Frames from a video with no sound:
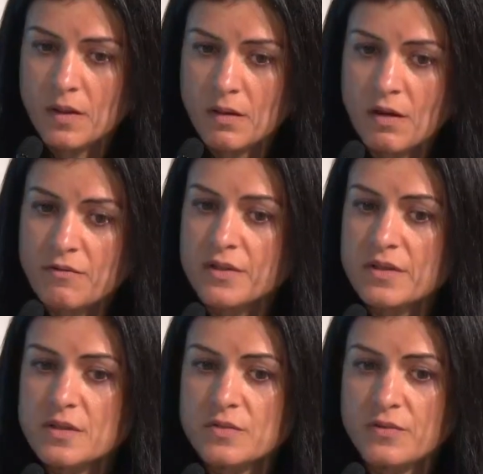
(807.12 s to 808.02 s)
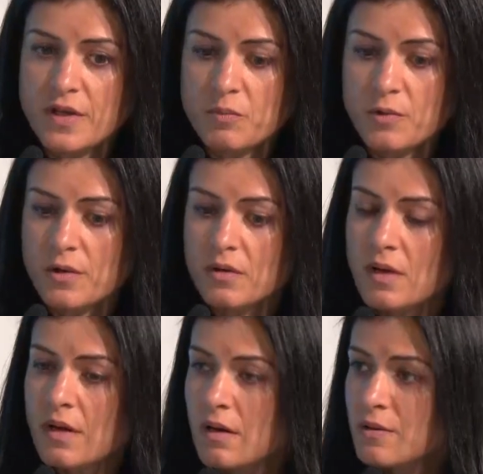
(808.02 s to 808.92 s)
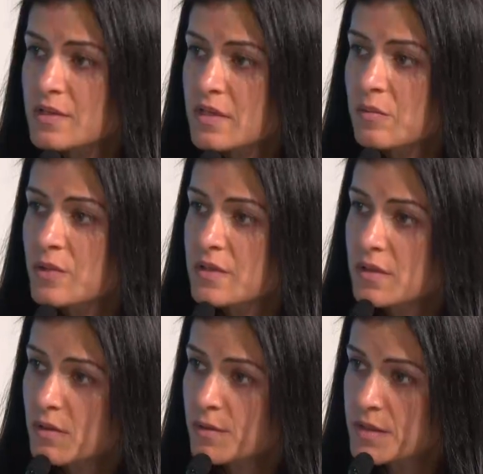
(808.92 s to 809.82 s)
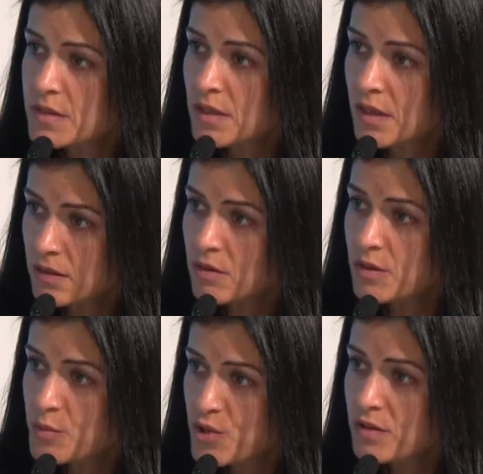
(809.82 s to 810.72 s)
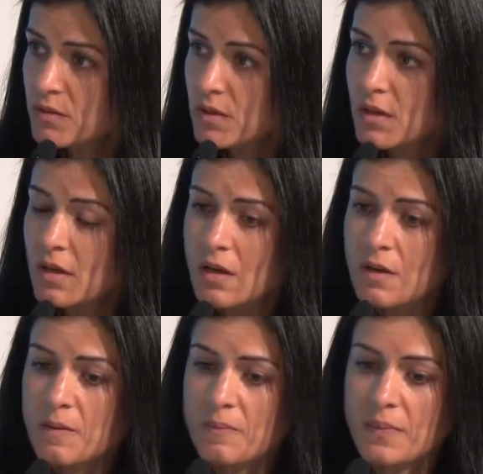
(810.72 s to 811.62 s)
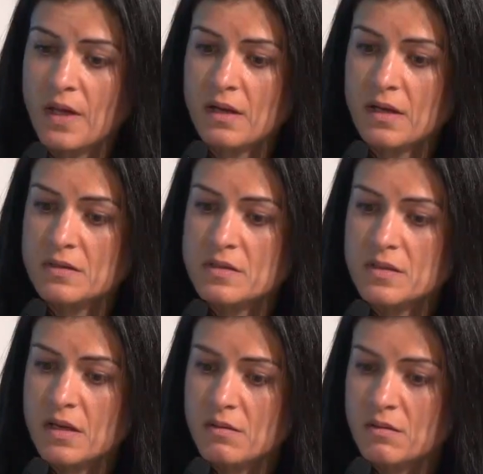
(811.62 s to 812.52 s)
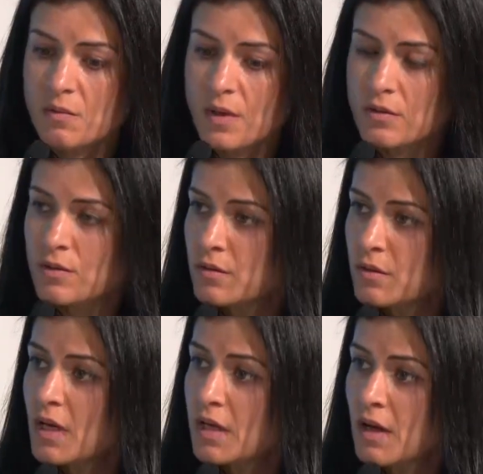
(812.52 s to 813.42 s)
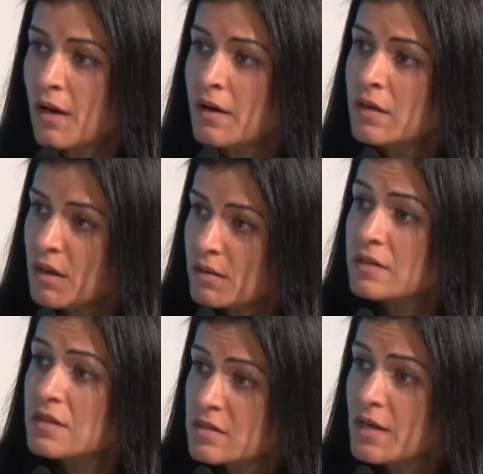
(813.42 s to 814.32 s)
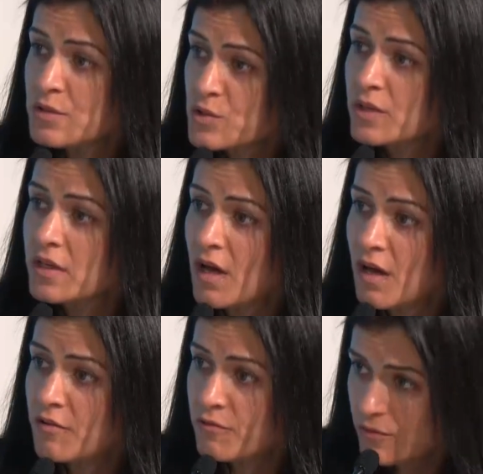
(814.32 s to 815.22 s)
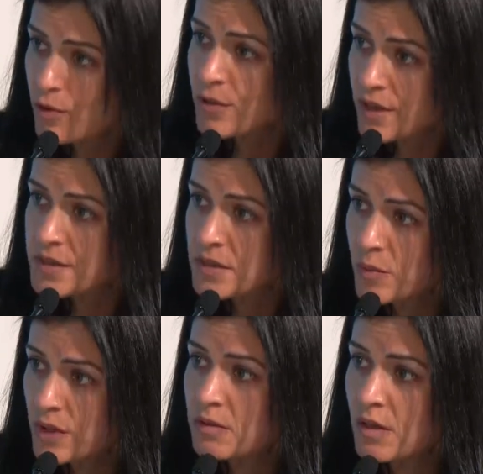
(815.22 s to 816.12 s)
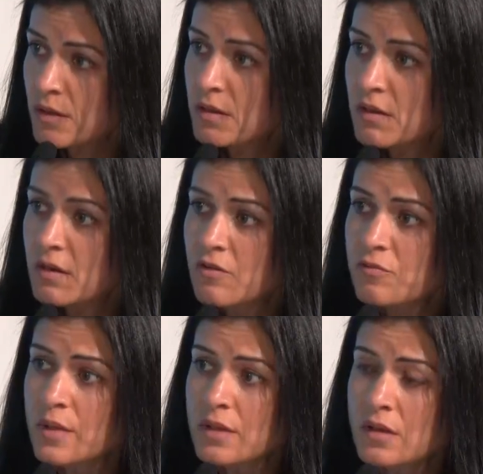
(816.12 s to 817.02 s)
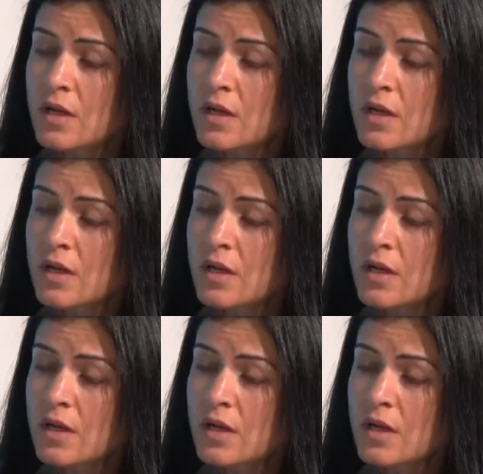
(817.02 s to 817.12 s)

governance framework around cybersecurity and encryption. I can state the one on AI, and these actually have already been done and have been